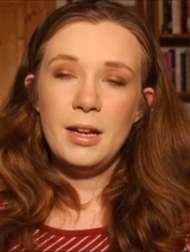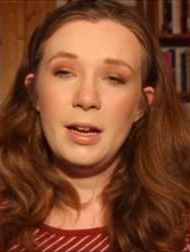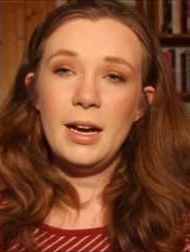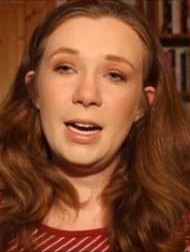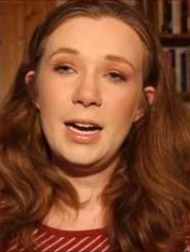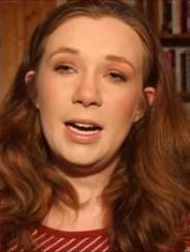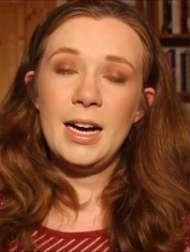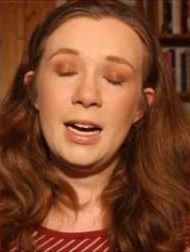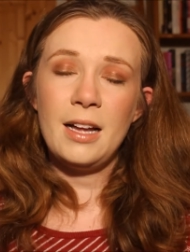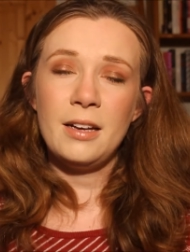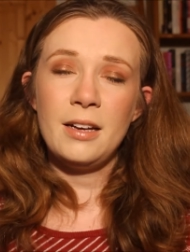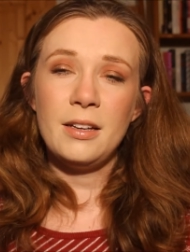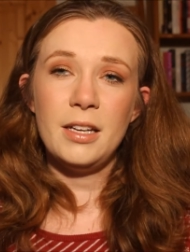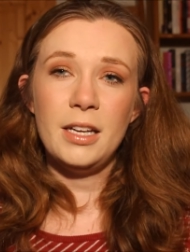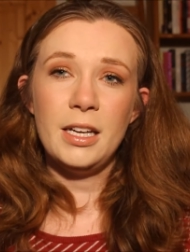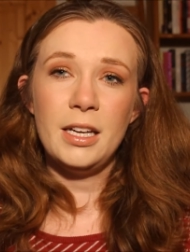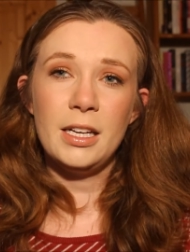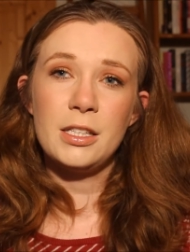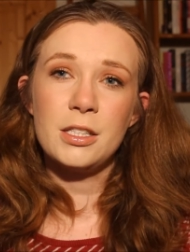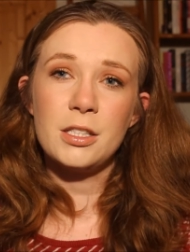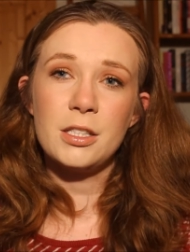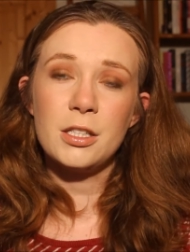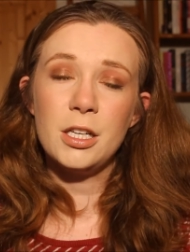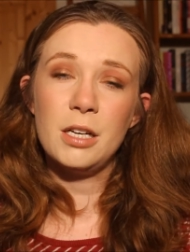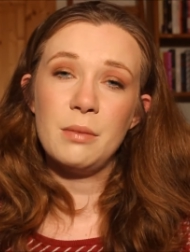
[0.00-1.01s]
And
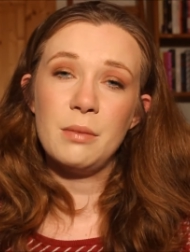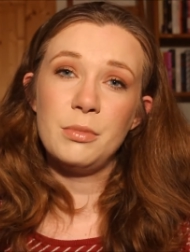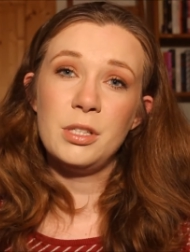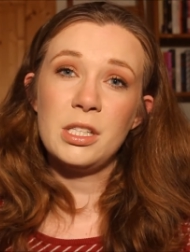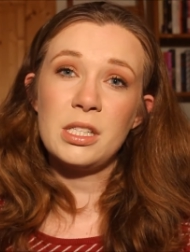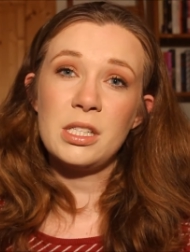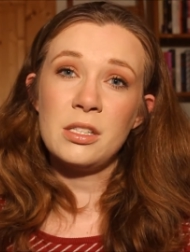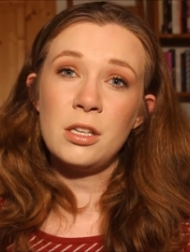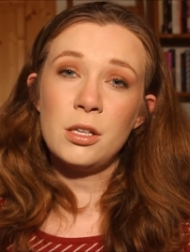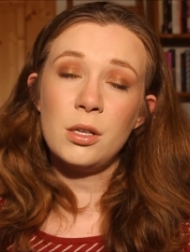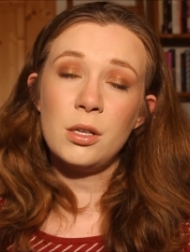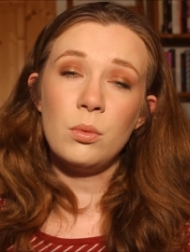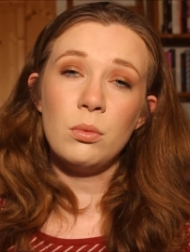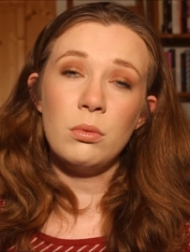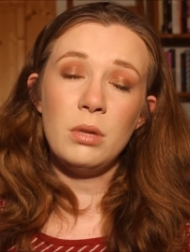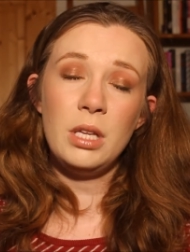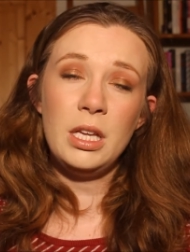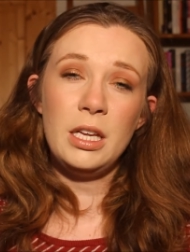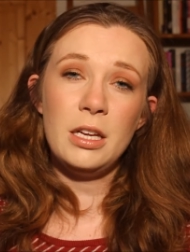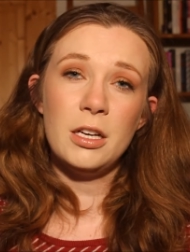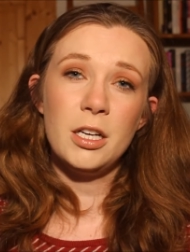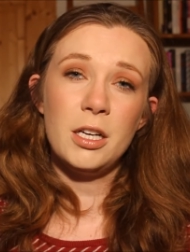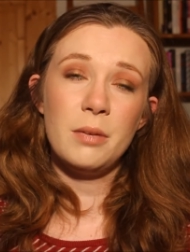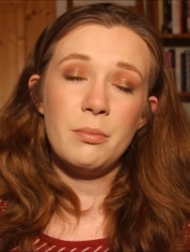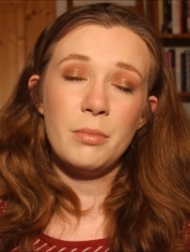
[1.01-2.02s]
it does not
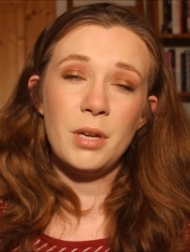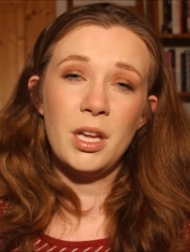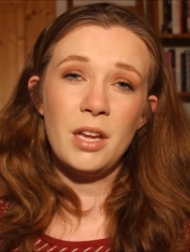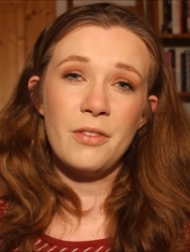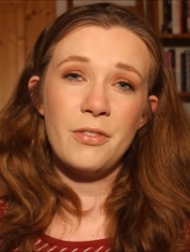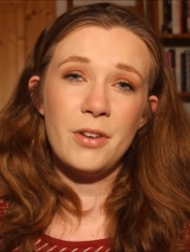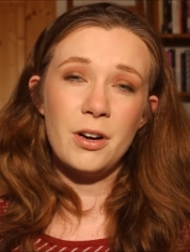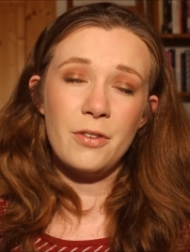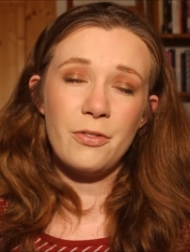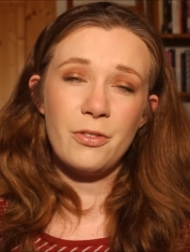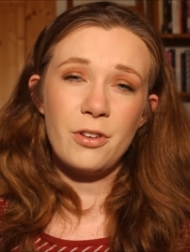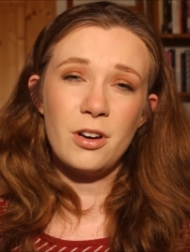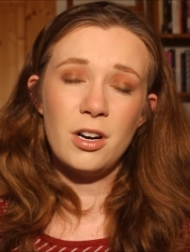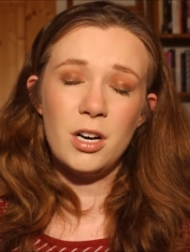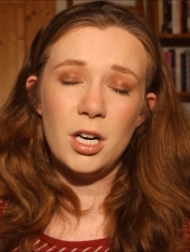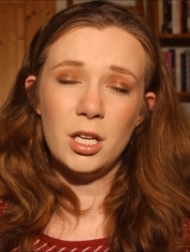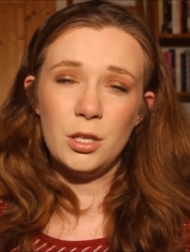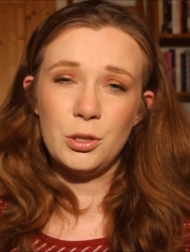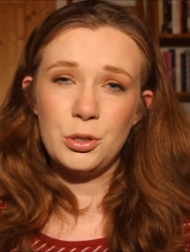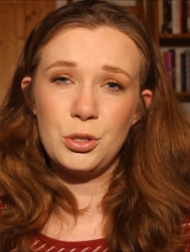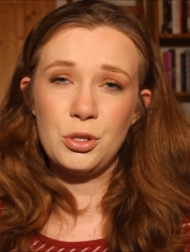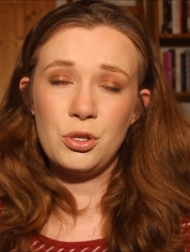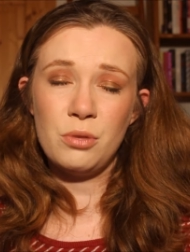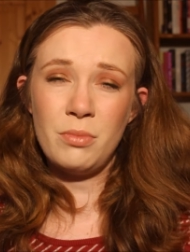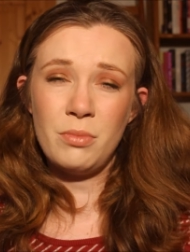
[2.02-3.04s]
only give off color
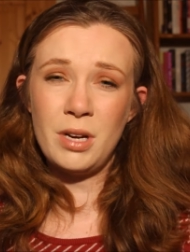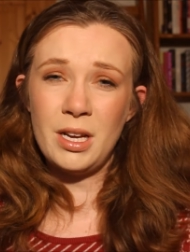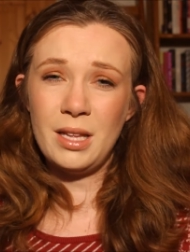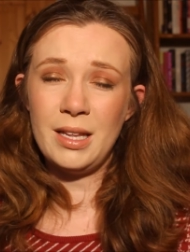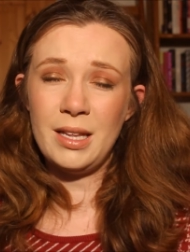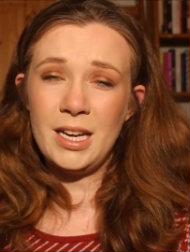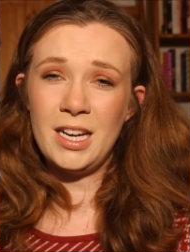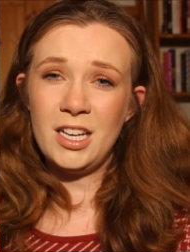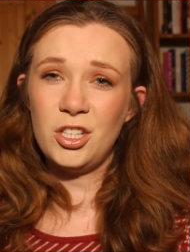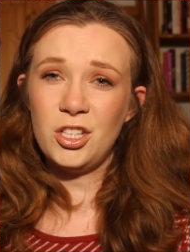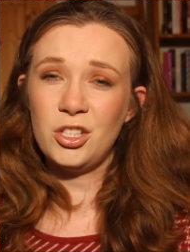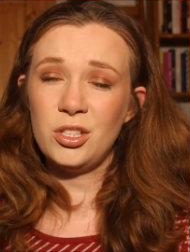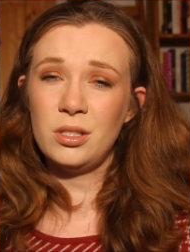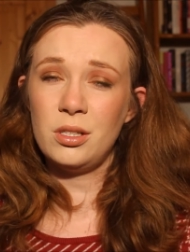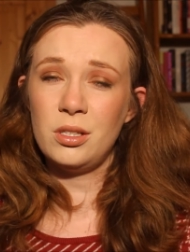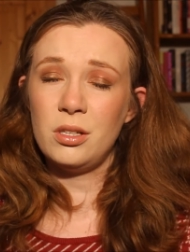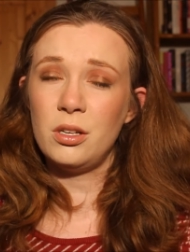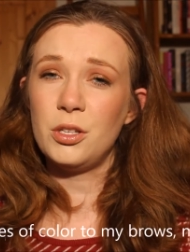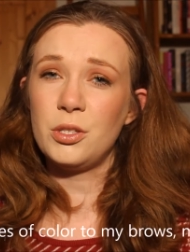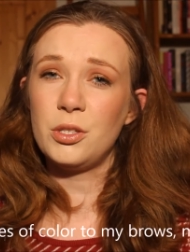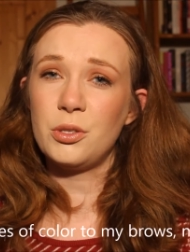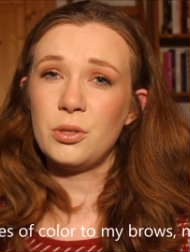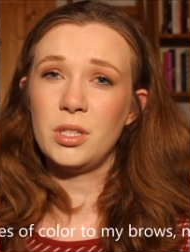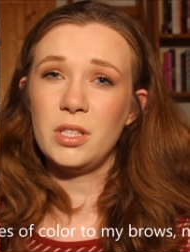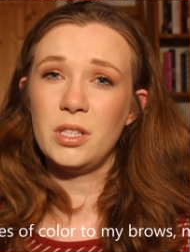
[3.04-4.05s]
to my lashes, it
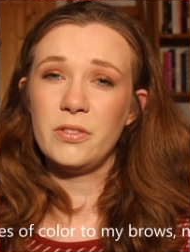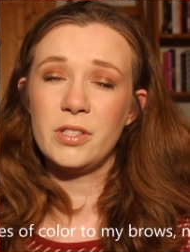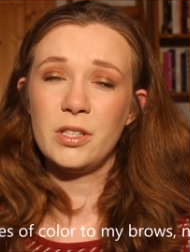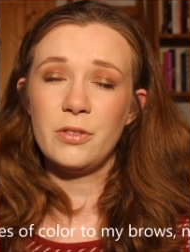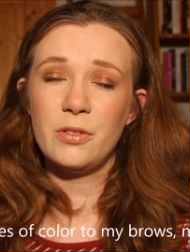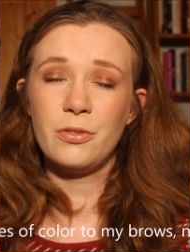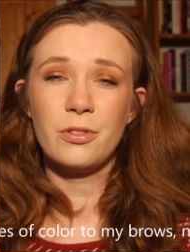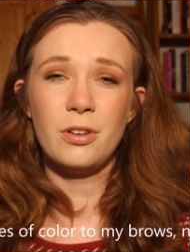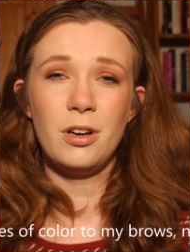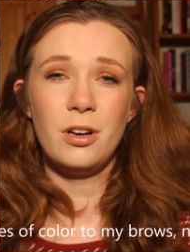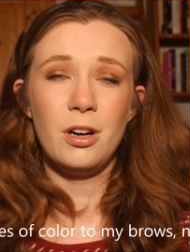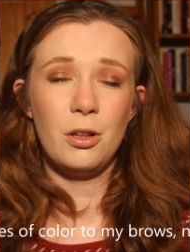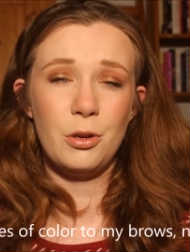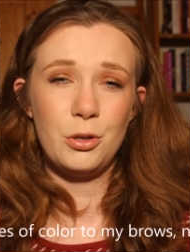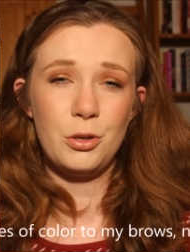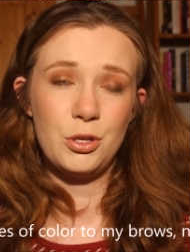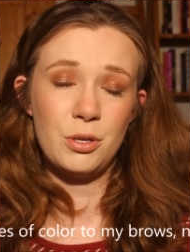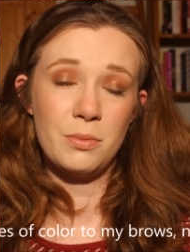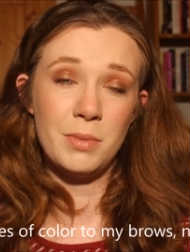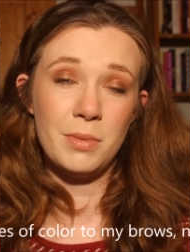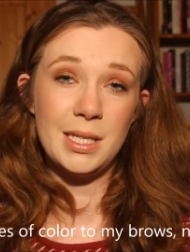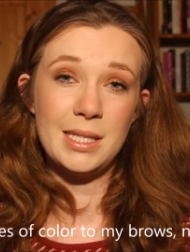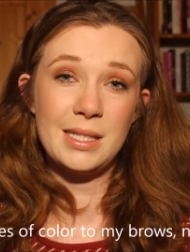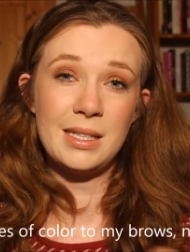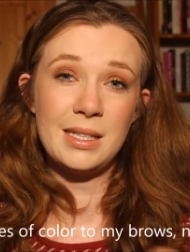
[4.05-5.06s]
also gives off color to
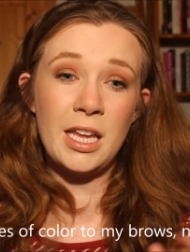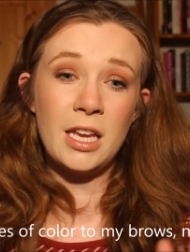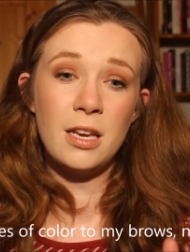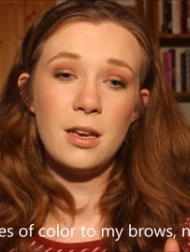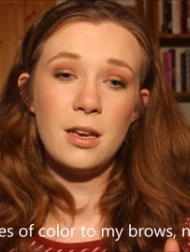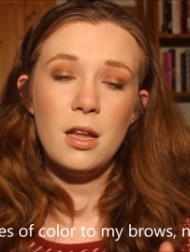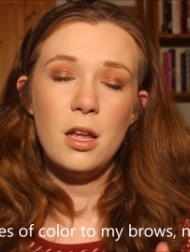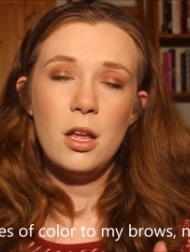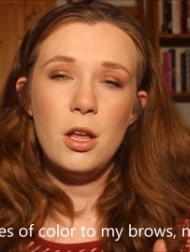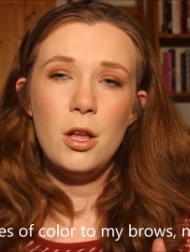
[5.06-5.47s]
my skin.